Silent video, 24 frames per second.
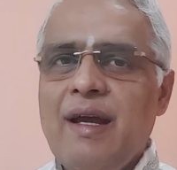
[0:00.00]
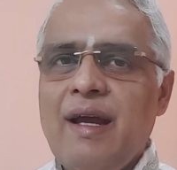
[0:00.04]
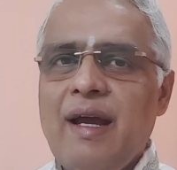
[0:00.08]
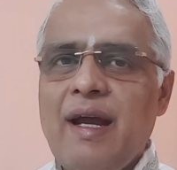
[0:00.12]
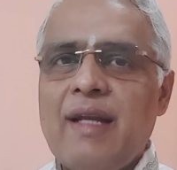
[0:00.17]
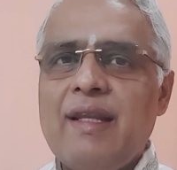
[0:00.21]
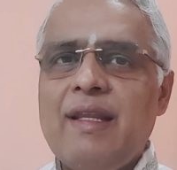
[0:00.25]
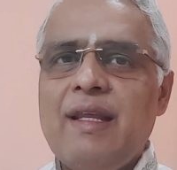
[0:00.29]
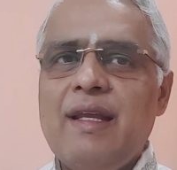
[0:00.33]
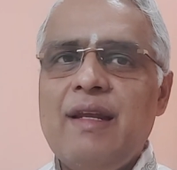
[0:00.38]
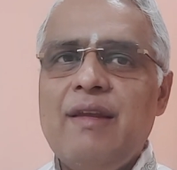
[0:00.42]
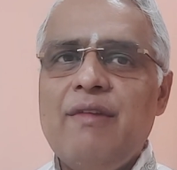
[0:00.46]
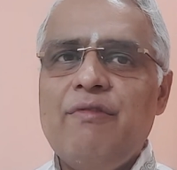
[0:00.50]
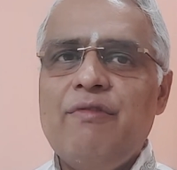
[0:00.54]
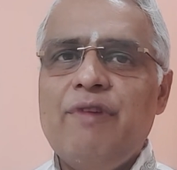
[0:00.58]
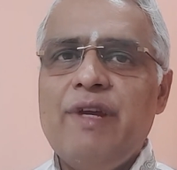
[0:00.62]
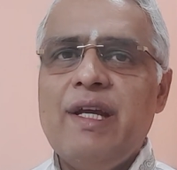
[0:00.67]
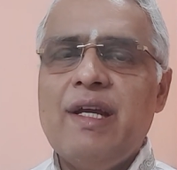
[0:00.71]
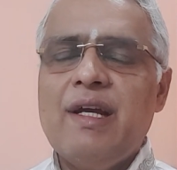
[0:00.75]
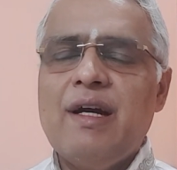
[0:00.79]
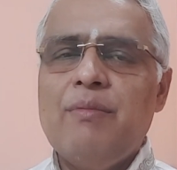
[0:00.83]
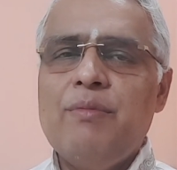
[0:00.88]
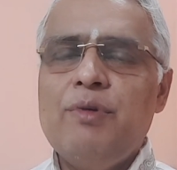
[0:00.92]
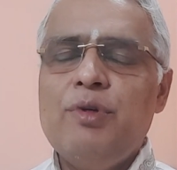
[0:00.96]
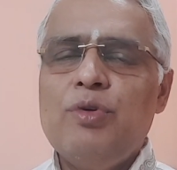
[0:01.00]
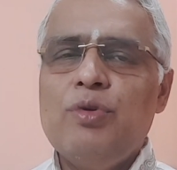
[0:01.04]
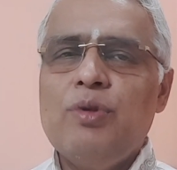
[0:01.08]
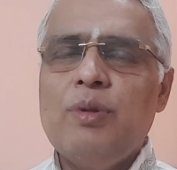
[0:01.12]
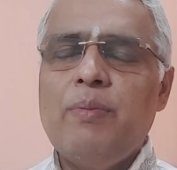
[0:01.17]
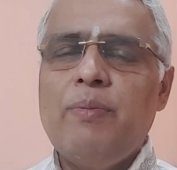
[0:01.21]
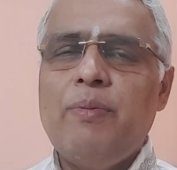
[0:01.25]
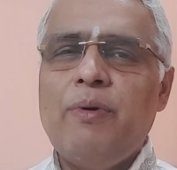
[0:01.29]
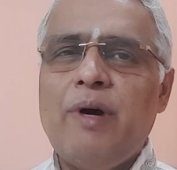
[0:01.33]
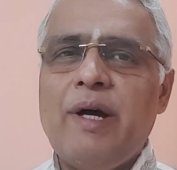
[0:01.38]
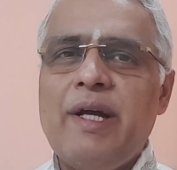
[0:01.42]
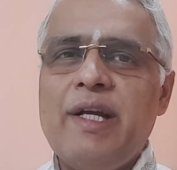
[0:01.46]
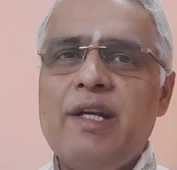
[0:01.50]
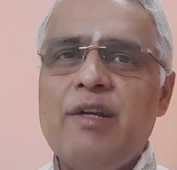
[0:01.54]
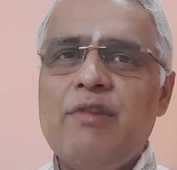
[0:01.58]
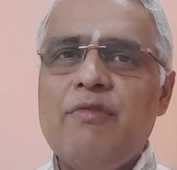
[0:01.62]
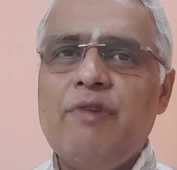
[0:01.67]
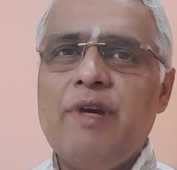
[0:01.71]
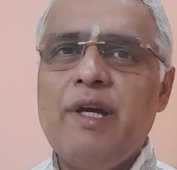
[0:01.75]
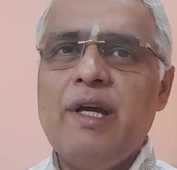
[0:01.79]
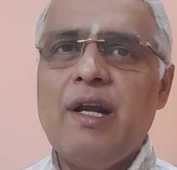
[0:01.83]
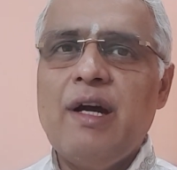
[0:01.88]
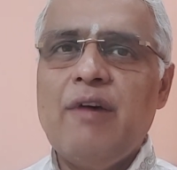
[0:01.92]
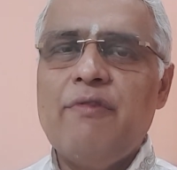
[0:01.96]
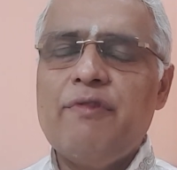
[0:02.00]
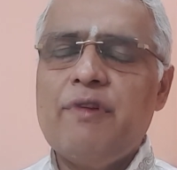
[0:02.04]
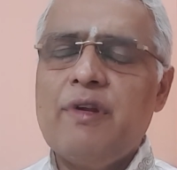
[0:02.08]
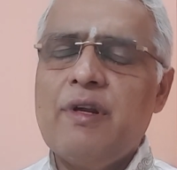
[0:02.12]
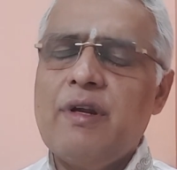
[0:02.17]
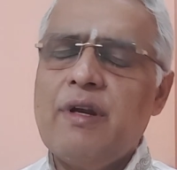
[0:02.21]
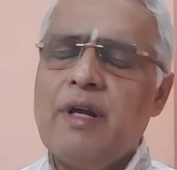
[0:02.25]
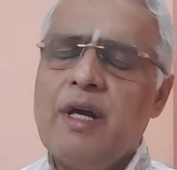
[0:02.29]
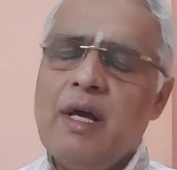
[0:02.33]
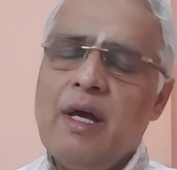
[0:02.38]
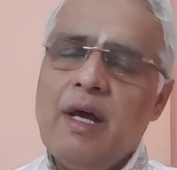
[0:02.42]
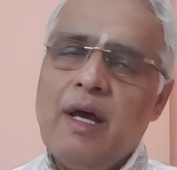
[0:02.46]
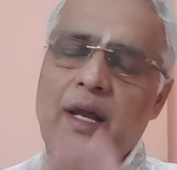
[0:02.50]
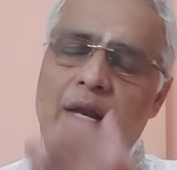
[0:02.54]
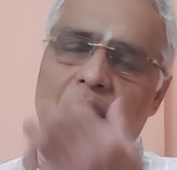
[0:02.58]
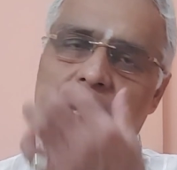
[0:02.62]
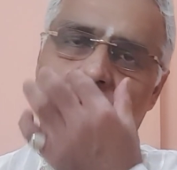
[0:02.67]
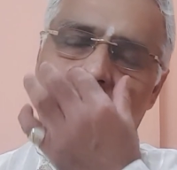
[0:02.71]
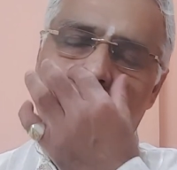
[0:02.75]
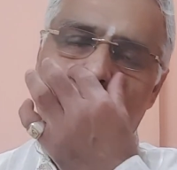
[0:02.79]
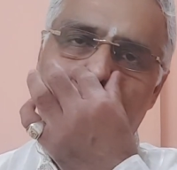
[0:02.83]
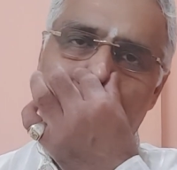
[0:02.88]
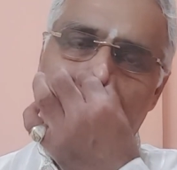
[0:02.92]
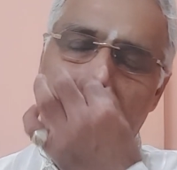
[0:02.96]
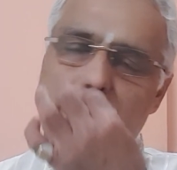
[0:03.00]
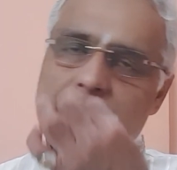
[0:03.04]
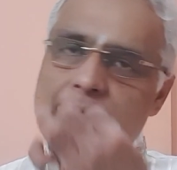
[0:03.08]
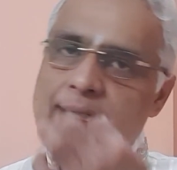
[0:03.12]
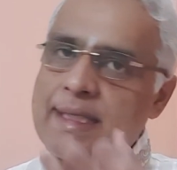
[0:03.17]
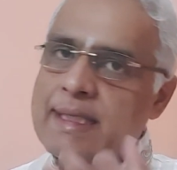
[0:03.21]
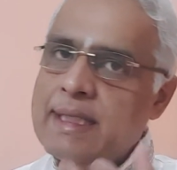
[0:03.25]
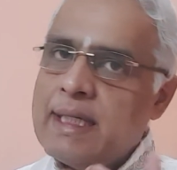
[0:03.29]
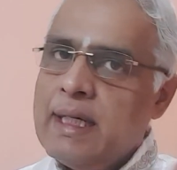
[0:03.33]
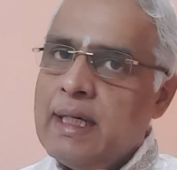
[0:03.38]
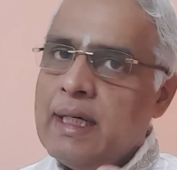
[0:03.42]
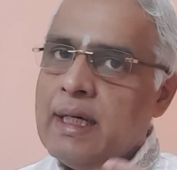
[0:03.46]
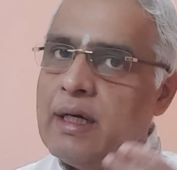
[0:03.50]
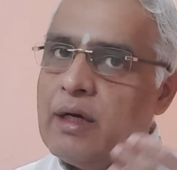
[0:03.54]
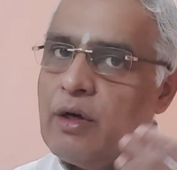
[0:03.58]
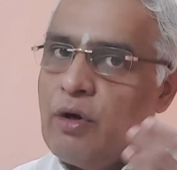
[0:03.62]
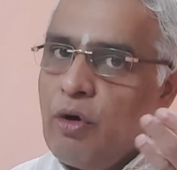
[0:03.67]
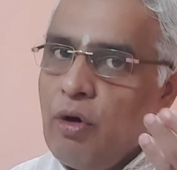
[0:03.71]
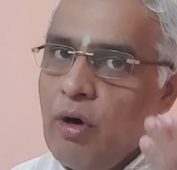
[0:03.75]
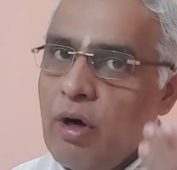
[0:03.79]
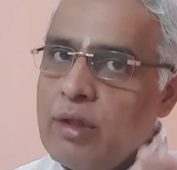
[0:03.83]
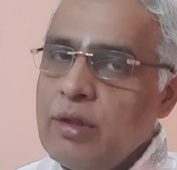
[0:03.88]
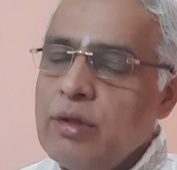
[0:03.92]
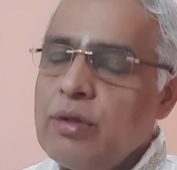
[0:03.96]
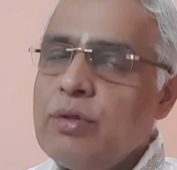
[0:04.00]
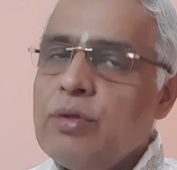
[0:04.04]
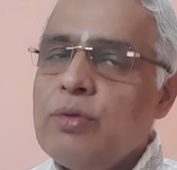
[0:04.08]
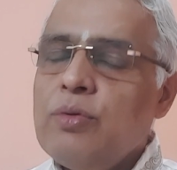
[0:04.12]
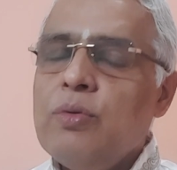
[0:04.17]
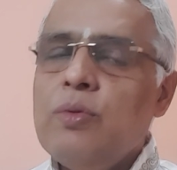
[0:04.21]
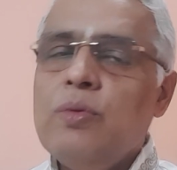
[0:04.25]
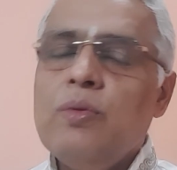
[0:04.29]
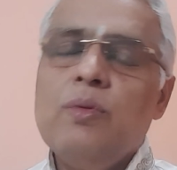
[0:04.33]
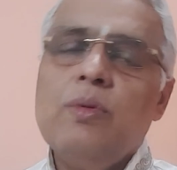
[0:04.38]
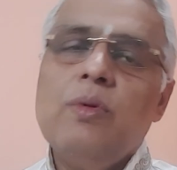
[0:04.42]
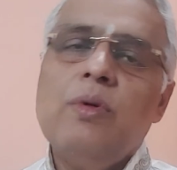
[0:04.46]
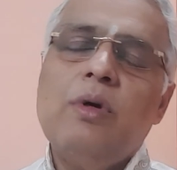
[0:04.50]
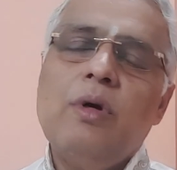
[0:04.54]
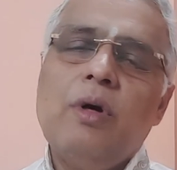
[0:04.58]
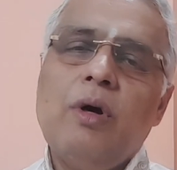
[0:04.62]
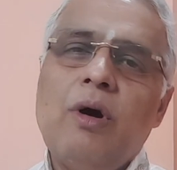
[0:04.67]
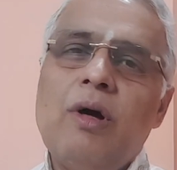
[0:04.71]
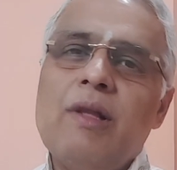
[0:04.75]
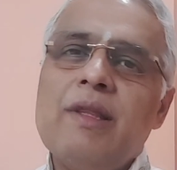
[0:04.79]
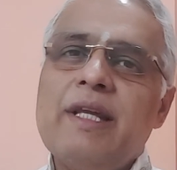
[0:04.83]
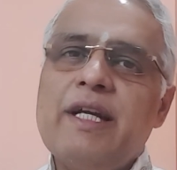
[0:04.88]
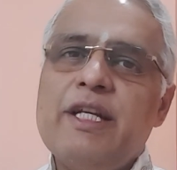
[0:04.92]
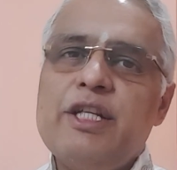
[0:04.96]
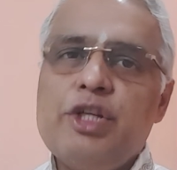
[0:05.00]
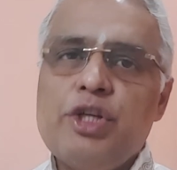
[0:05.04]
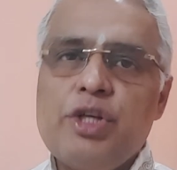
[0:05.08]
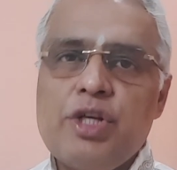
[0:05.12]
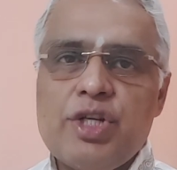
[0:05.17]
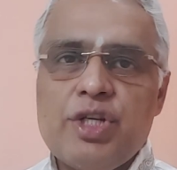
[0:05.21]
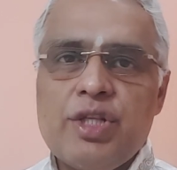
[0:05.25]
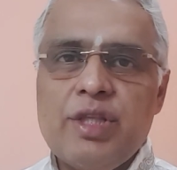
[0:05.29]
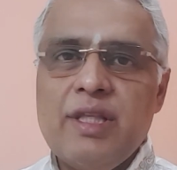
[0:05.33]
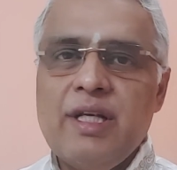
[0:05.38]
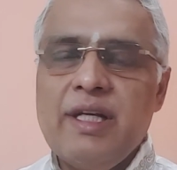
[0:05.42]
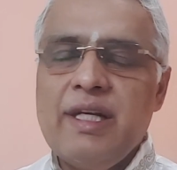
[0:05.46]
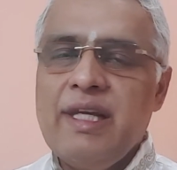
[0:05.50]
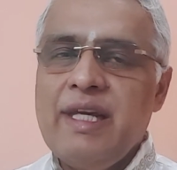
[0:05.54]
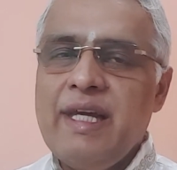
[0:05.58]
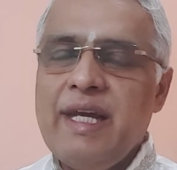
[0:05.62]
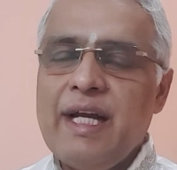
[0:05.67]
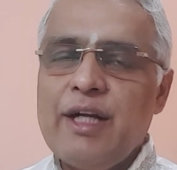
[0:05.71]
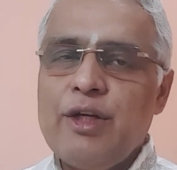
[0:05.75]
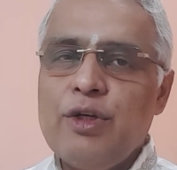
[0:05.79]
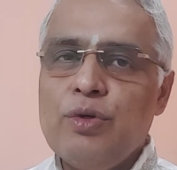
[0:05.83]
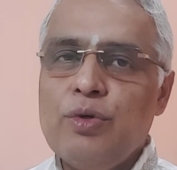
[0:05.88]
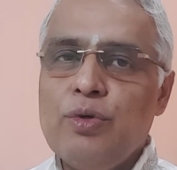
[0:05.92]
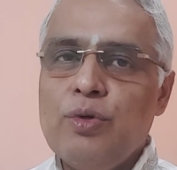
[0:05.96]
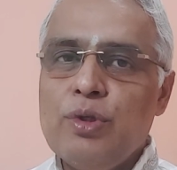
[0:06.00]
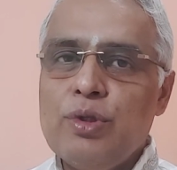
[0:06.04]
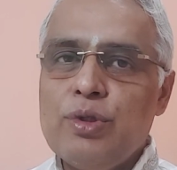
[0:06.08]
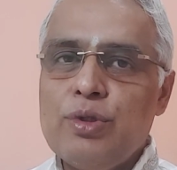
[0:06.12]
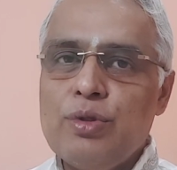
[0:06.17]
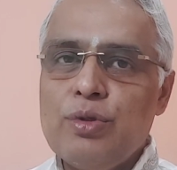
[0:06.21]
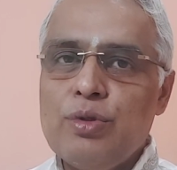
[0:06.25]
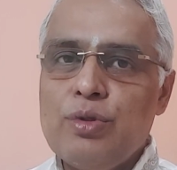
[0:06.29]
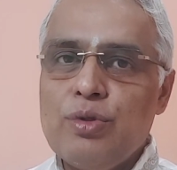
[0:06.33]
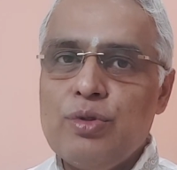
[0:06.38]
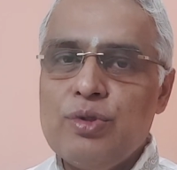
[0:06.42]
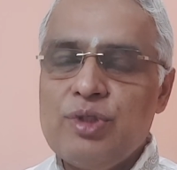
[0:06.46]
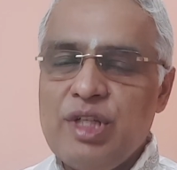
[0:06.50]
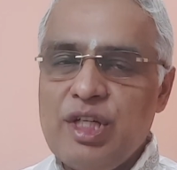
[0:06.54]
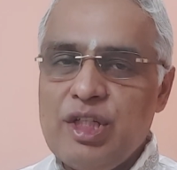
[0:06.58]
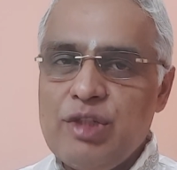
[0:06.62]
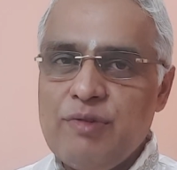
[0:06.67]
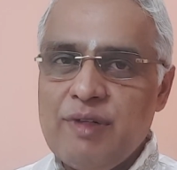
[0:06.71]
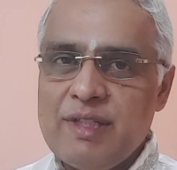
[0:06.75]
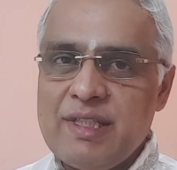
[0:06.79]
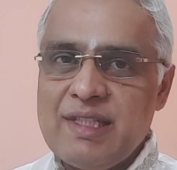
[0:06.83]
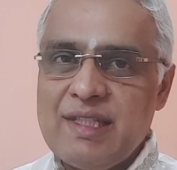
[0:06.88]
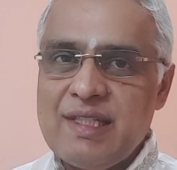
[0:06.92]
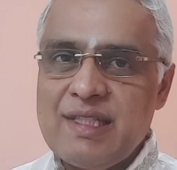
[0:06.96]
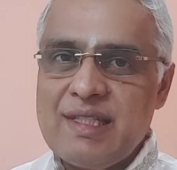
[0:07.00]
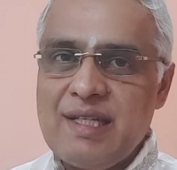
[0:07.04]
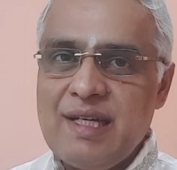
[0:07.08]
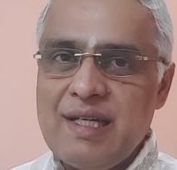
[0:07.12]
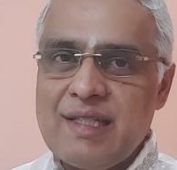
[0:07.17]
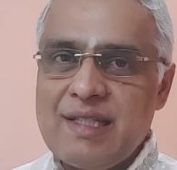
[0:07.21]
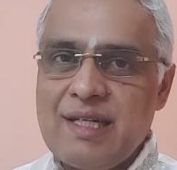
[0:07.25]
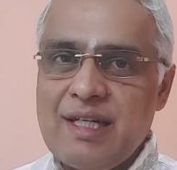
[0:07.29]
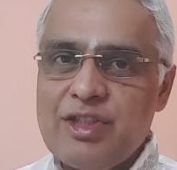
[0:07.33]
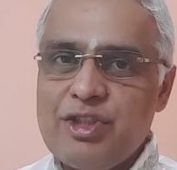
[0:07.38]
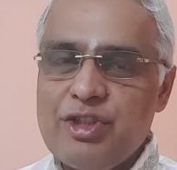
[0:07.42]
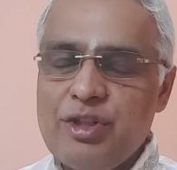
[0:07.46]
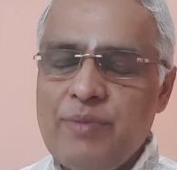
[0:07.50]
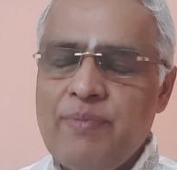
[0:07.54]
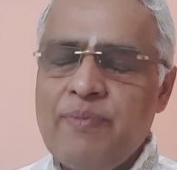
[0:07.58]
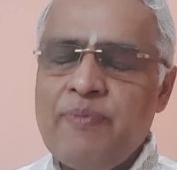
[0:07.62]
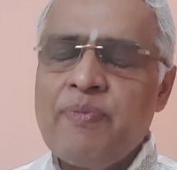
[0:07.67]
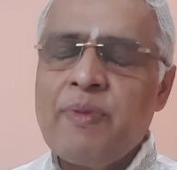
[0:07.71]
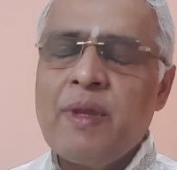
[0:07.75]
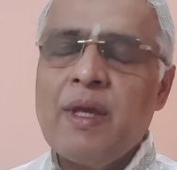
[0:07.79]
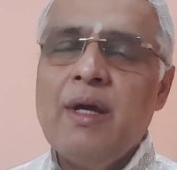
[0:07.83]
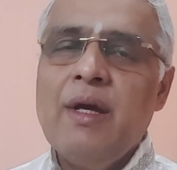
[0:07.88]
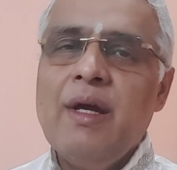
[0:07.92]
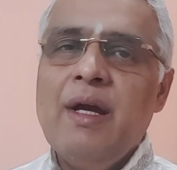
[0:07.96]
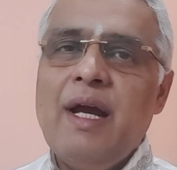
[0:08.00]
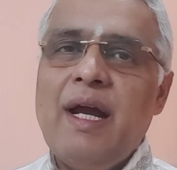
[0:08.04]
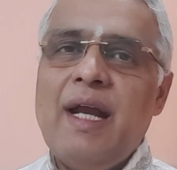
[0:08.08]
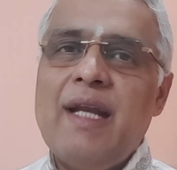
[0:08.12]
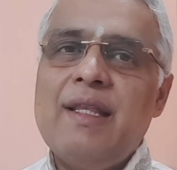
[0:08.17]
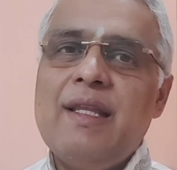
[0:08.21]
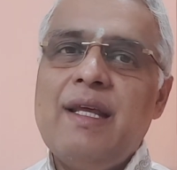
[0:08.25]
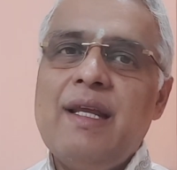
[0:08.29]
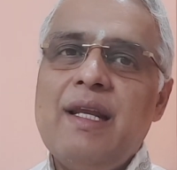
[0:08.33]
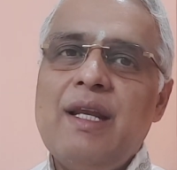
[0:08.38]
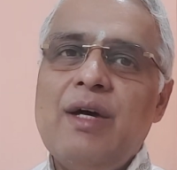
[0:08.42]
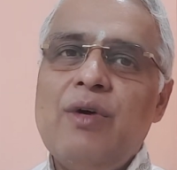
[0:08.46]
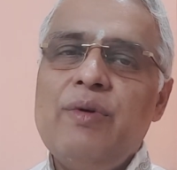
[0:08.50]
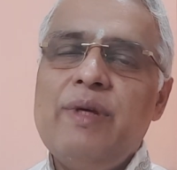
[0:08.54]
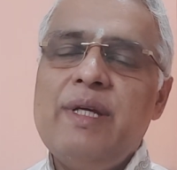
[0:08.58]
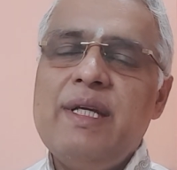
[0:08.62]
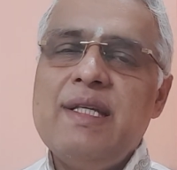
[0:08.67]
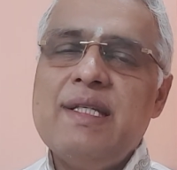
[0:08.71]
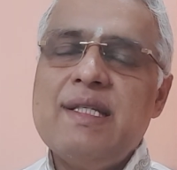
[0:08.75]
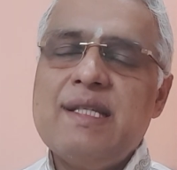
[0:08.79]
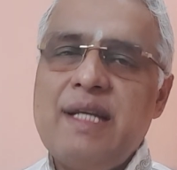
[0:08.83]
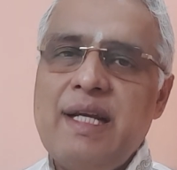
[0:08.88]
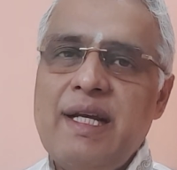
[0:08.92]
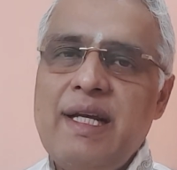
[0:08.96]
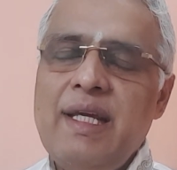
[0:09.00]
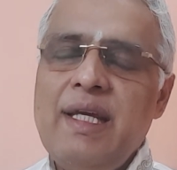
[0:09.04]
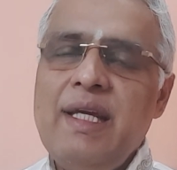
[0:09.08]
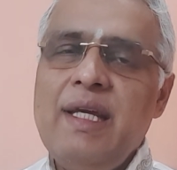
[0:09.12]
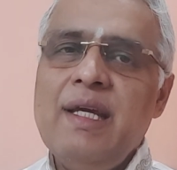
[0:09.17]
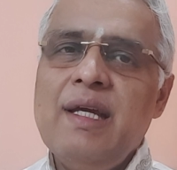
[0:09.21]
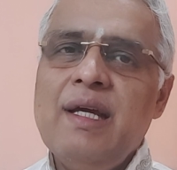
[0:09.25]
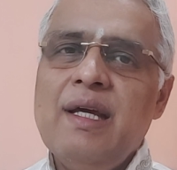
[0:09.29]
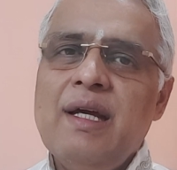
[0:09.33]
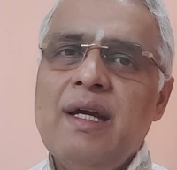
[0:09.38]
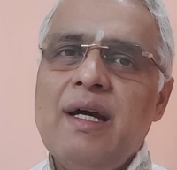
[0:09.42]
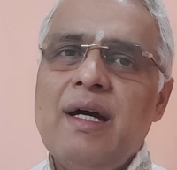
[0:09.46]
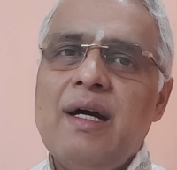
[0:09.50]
and then we come to the point where after Rama has gone through all the education that he had to go through Sage Vasishtha's ashram, and then now he is ready.